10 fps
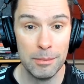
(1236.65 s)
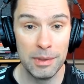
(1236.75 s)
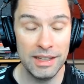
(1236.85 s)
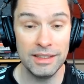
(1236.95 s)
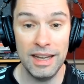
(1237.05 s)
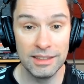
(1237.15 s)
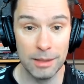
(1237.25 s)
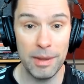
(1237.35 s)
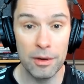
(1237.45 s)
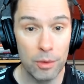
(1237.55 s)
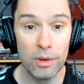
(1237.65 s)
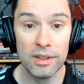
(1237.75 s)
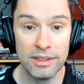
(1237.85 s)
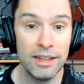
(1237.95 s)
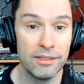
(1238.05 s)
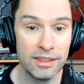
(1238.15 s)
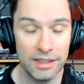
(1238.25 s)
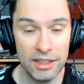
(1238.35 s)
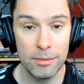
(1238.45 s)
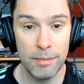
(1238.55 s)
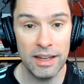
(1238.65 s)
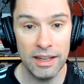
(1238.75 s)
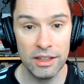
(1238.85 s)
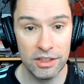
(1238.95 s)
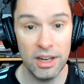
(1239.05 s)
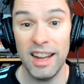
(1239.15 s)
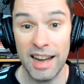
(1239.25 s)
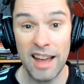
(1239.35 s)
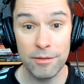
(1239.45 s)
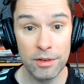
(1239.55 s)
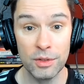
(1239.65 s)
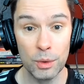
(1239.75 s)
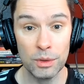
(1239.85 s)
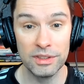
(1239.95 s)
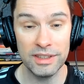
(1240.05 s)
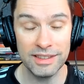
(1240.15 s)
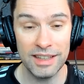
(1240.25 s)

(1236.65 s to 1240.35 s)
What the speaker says: but it is about quality of decision making because you have resources.